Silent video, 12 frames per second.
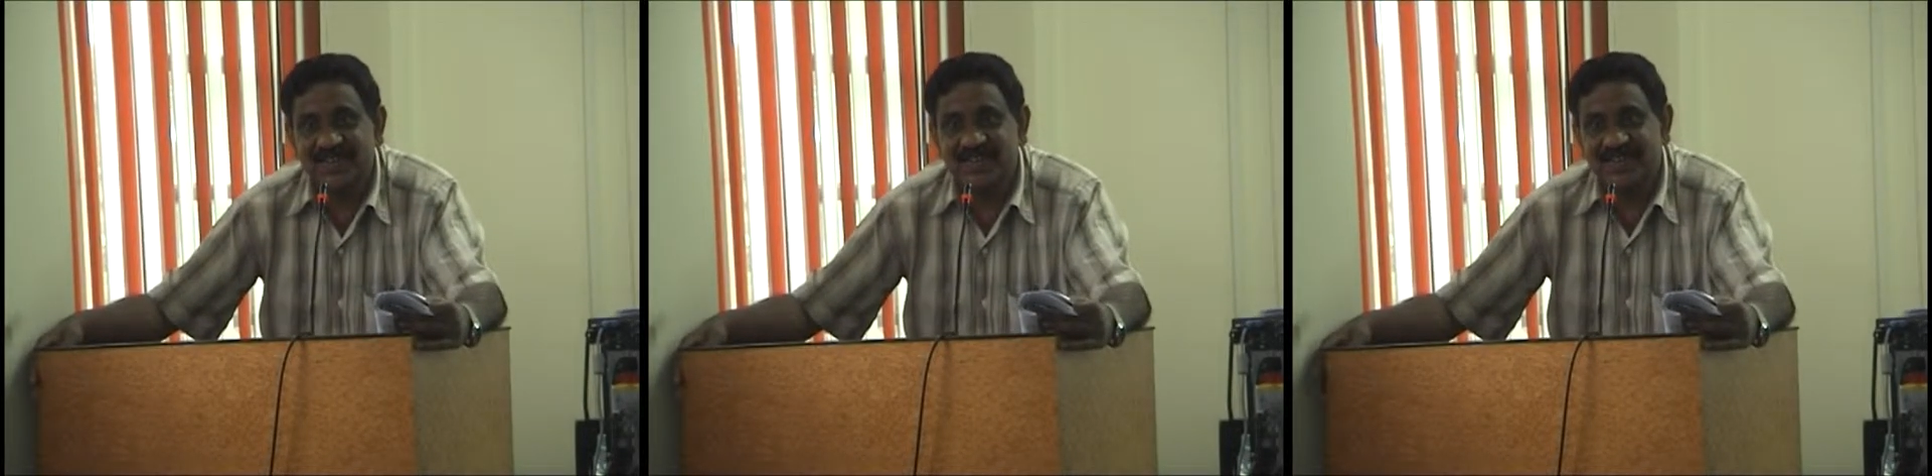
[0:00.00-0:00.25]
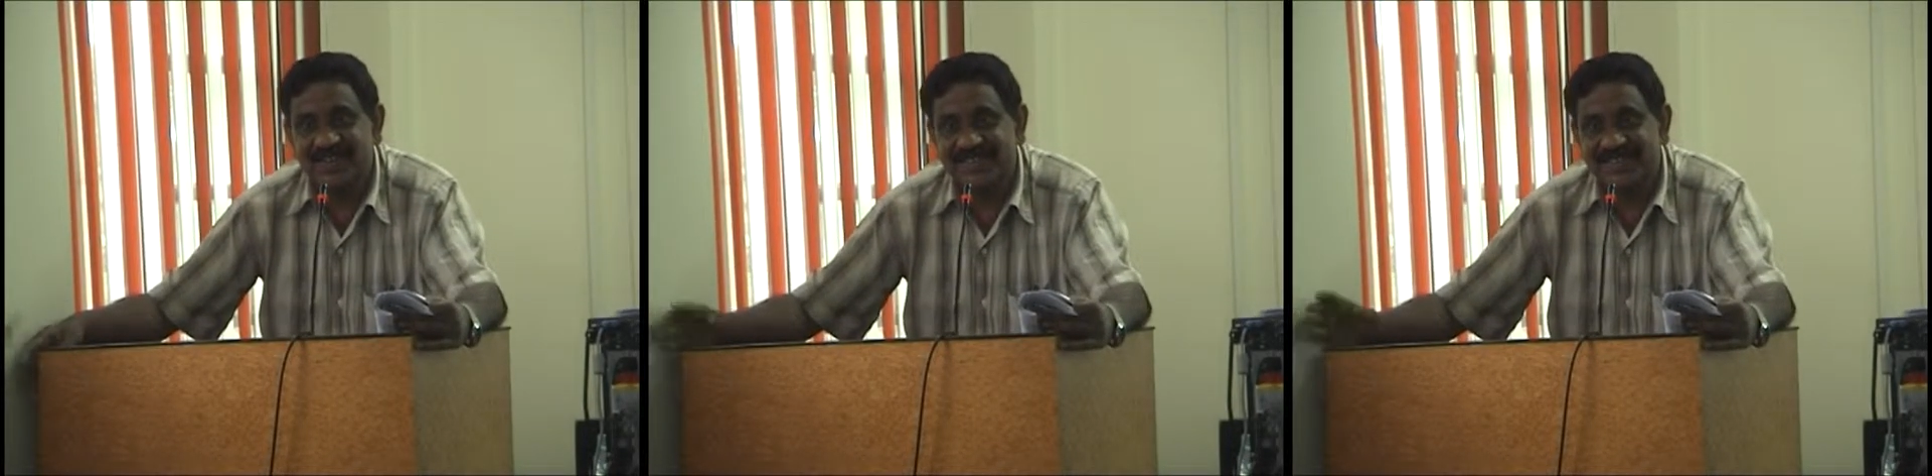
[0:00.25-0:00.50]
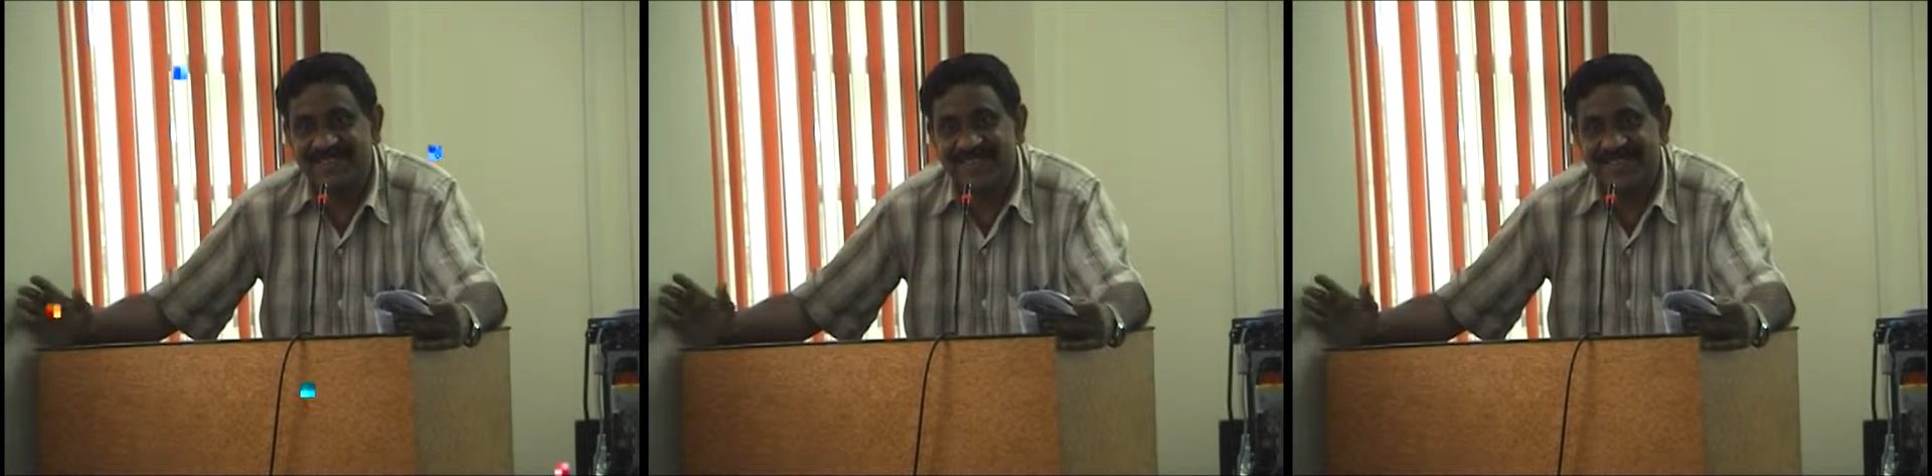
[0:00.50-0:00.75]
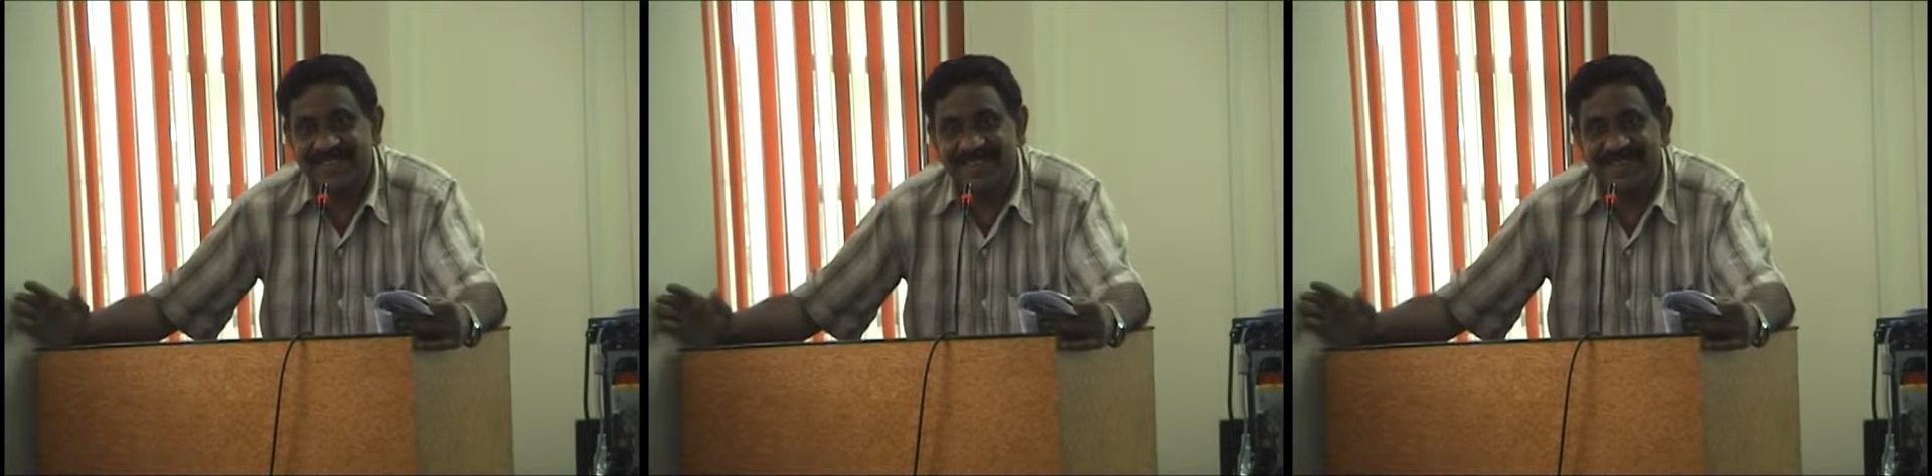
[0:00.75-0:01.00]
who is
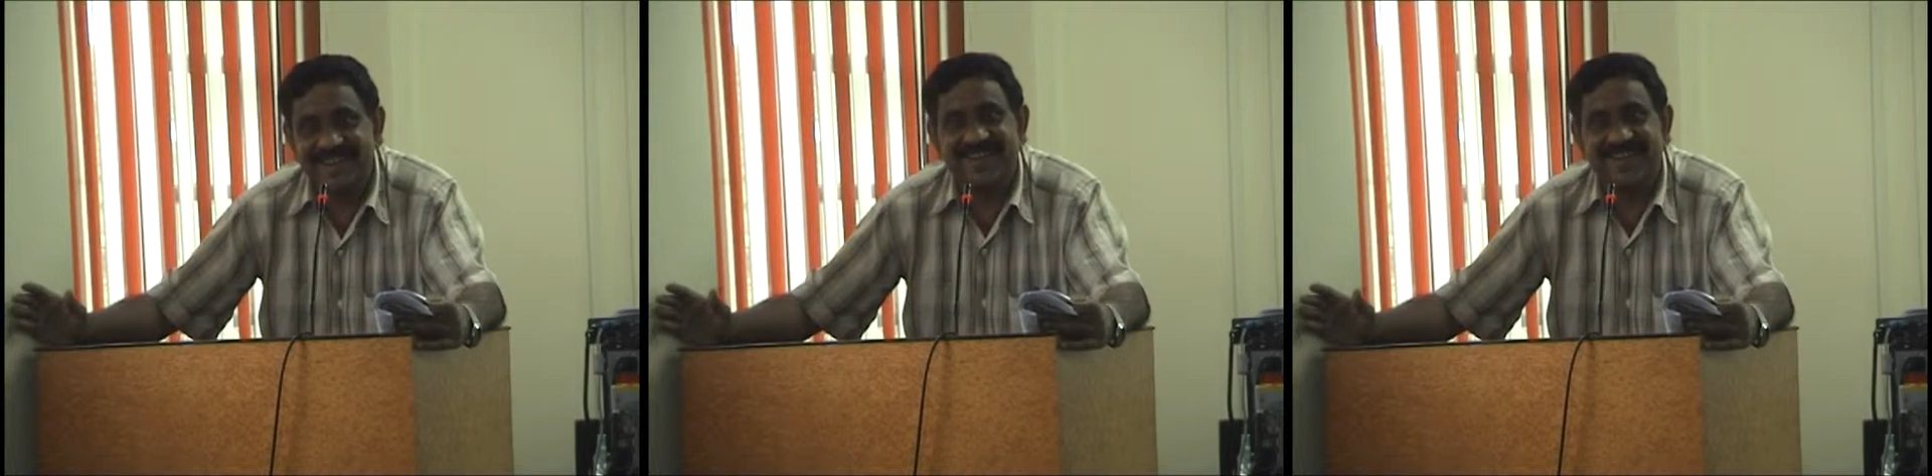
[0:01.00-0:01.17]
an